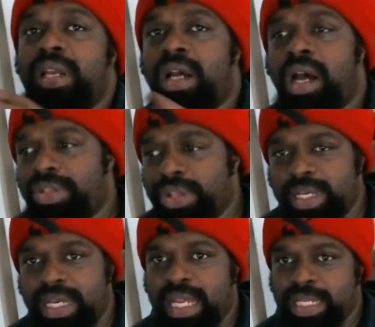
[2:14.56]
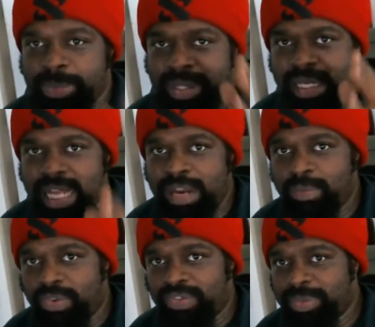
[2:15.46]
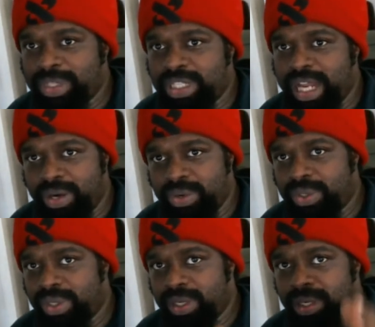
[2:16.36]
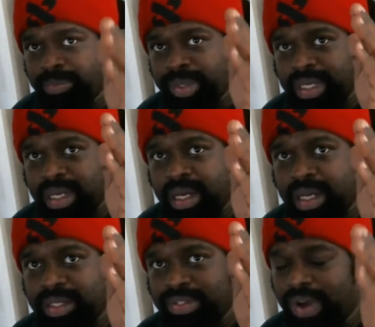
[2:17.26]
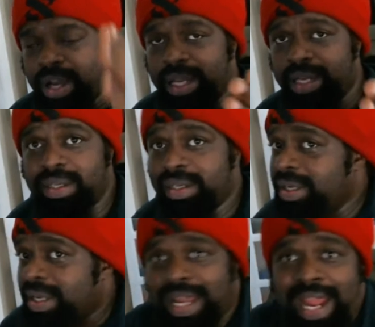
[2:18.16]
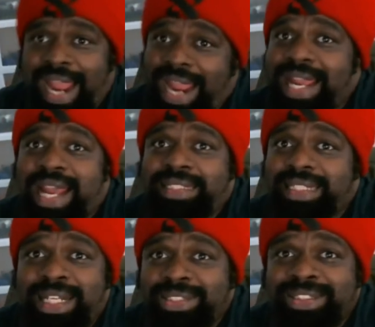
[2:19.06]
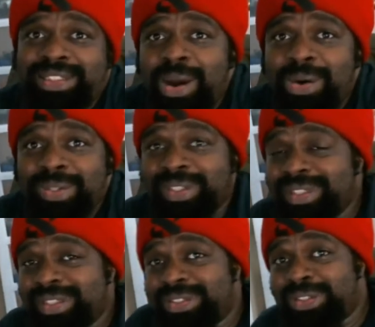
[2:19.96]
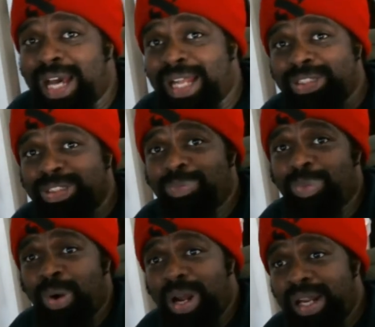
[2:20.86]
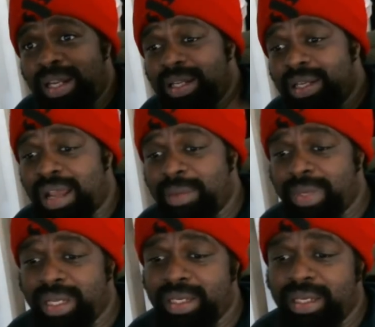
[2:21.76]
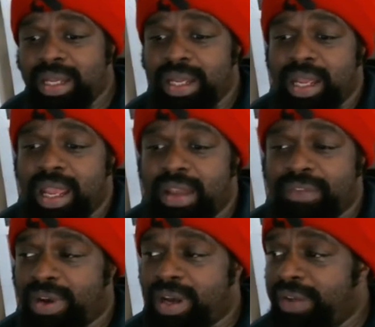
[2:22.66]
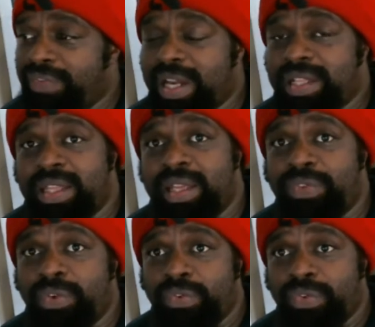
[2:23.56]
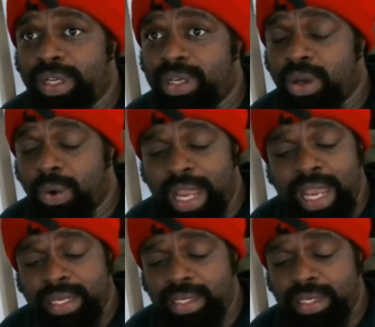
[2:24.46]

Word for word: Other than that, expect a lot more from this channel because fuck it. I ain't got shit else to do. So holla at your boy. You know what I mean? if uh, if anything, feel free to go ahead.